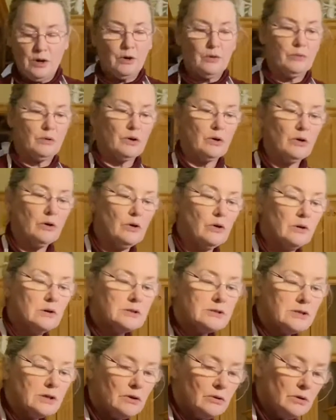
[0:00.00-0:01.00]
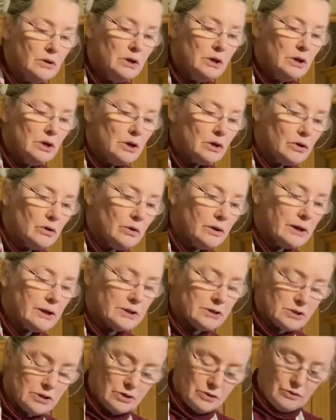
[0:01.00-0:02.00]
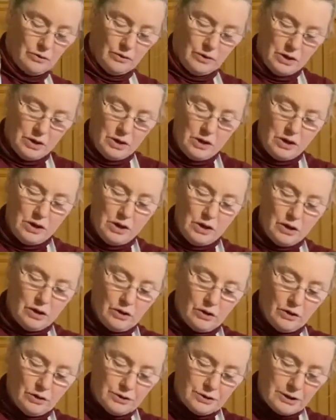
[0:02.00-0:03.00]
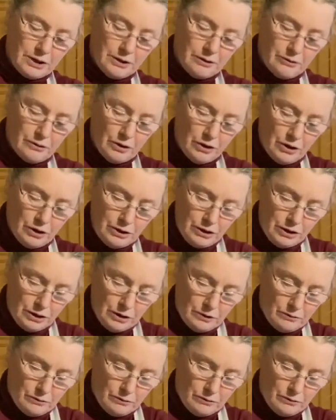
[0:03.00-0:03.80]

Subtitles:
We're also going to cut our onion.